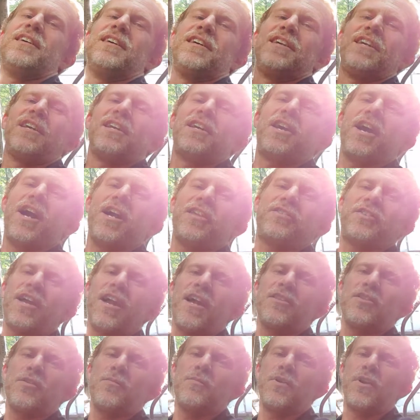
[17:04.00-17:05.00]
Got that in
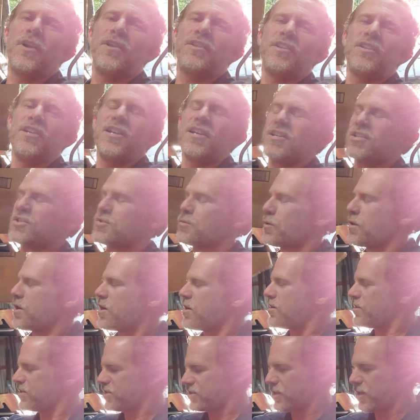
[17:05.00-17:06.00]
the mail today as well.
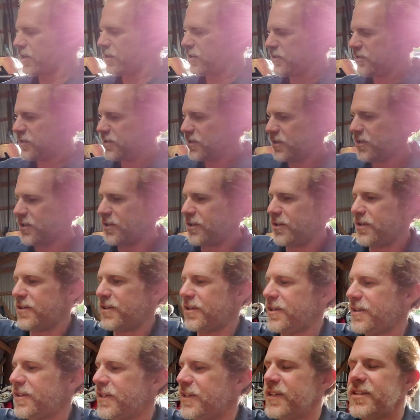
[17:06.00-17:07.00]
So
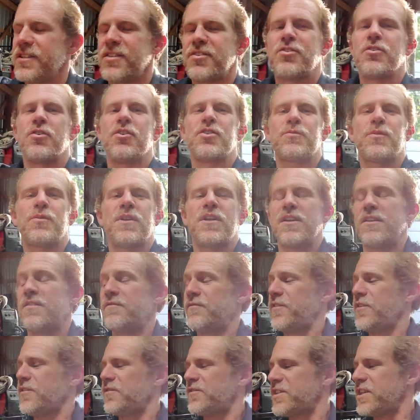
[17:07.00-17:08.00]
as soon as we hit
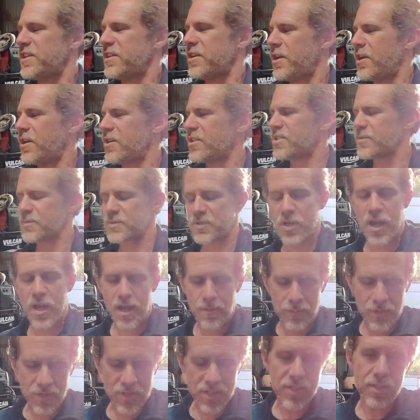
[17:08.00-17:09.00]
1,500
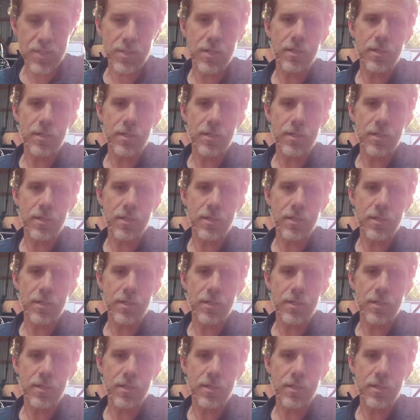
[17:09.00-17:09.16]
subscribers,